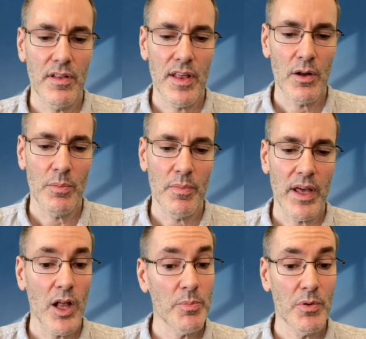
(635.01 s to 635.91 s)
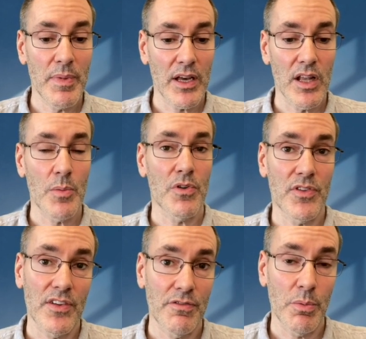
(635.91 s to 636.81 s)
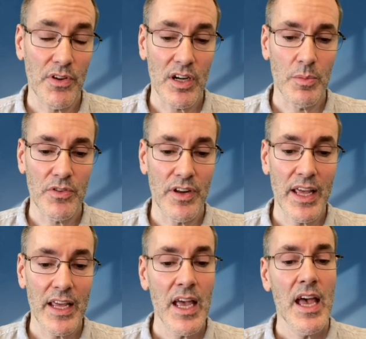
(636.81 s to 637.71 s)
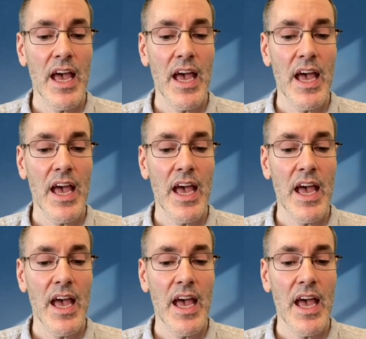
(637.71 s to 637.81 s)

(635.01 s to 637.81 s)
That'll help you make a lot more sense of what we talked about today.